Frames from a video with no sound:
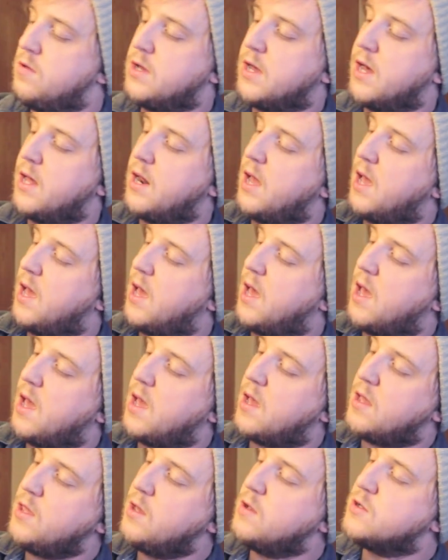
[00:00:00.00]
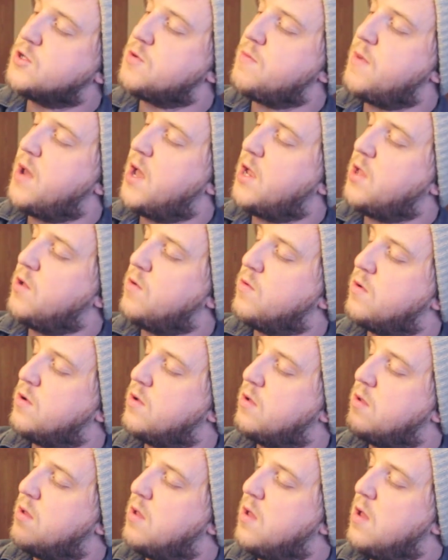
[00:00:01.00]
you get a user
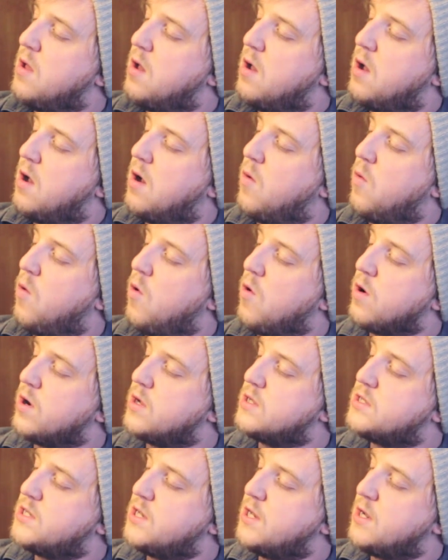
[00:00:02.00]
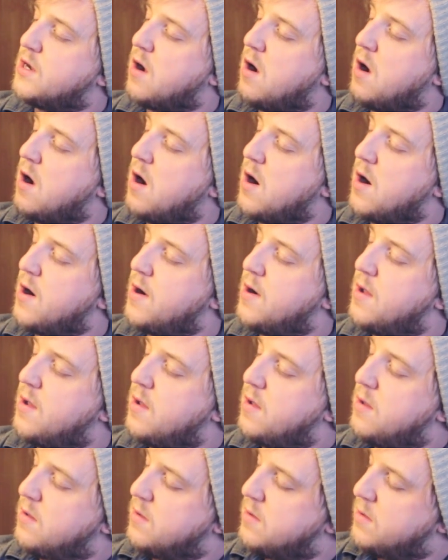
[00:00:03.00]
manual, a warranty card,
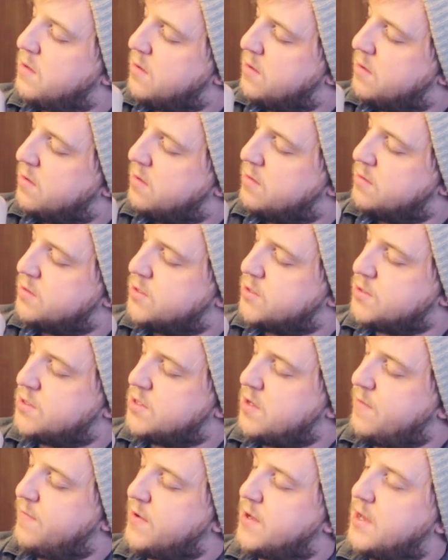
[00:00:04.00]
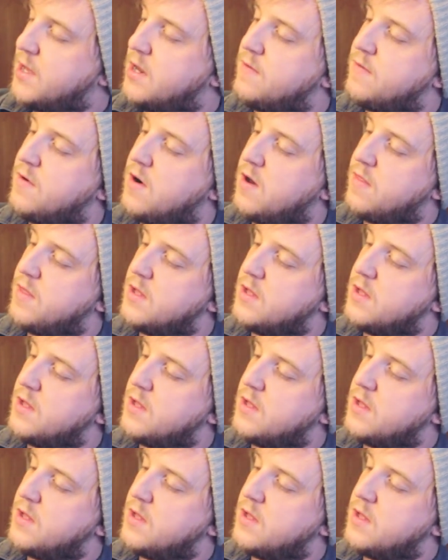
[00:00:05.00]
certificate of